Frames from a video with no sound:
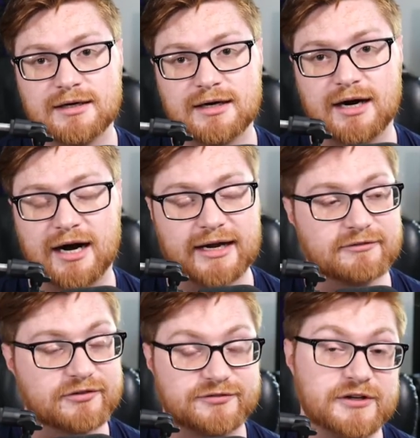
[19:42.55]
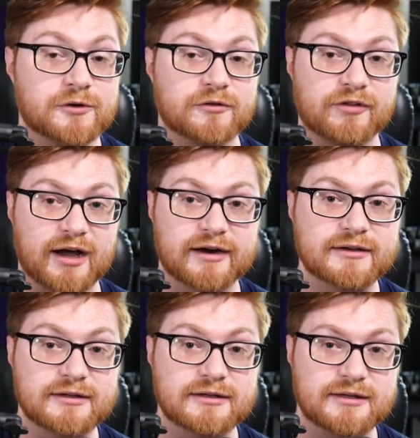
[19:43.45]
I have a fear of that.
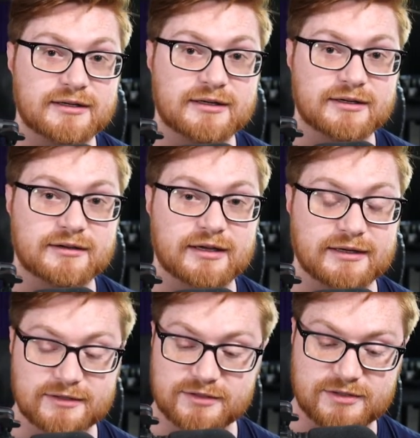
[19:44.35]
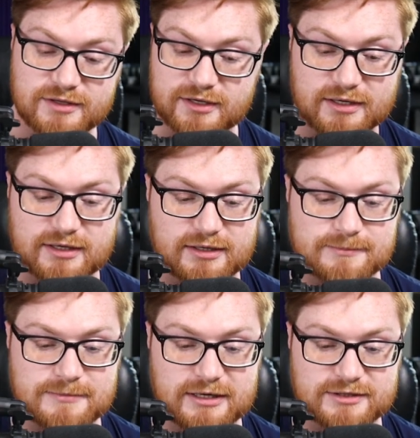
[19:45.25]
And
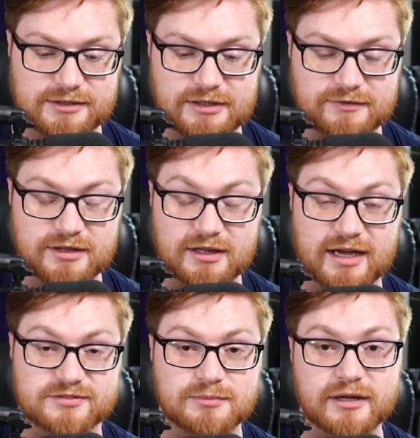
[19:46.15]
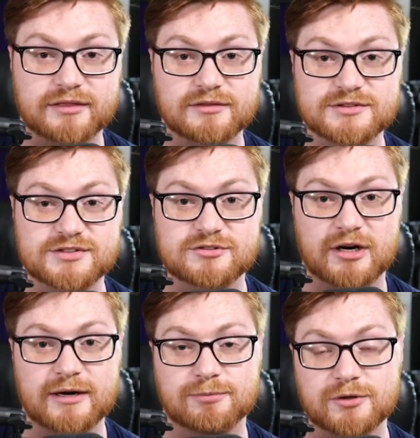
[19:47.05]
even the last month, just
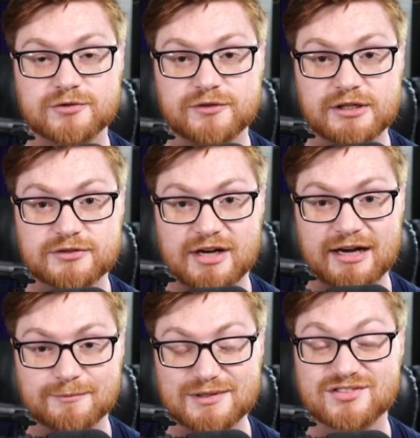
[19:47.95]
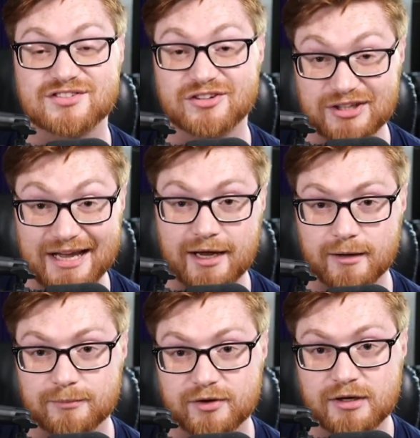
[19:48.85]
trying to produce videos, I've been
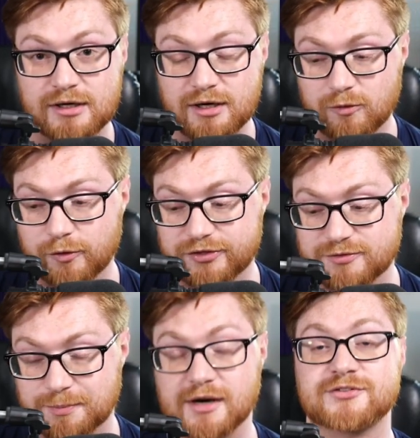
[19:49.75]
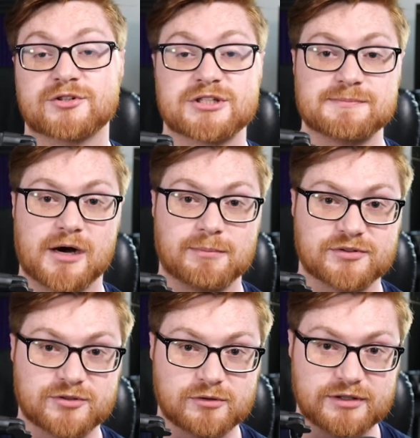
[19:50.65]
slammed with sponsorship
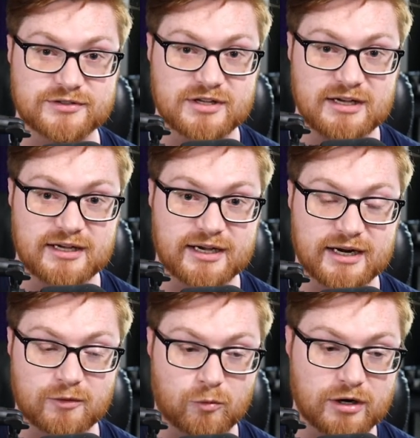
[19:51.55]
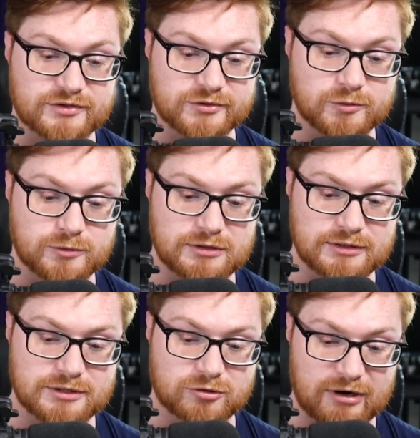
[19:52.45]
opportunities and I want to
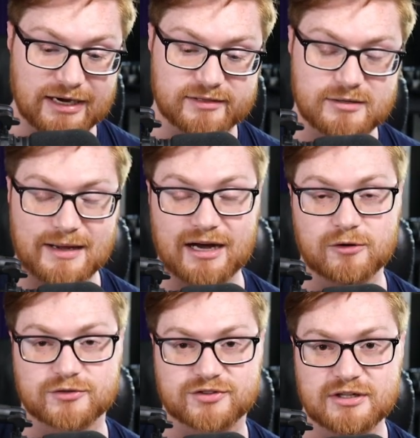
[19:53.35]
crank them out